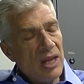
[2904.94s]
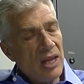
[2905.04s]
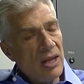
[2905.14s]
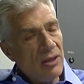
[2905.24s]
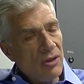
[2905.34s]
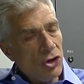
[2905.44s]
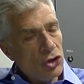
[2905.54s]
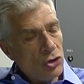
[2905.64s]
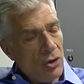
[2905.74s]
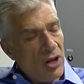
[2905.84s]
it
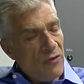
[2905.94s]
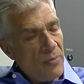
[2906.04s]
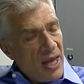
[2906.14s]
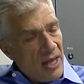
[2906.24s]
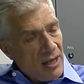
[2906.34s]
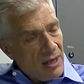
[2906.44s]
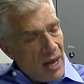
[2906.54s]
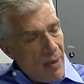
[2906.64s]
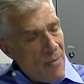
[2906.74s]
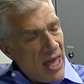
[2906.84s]
should have been
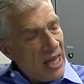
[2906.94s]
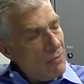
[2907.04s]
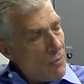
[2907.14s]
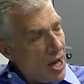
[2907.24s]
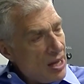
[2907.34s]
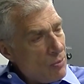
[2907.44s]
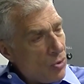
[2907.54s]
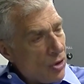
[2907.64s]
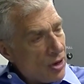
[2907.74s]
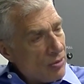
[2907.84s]
making money
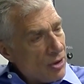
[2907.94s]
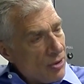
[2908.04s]
more,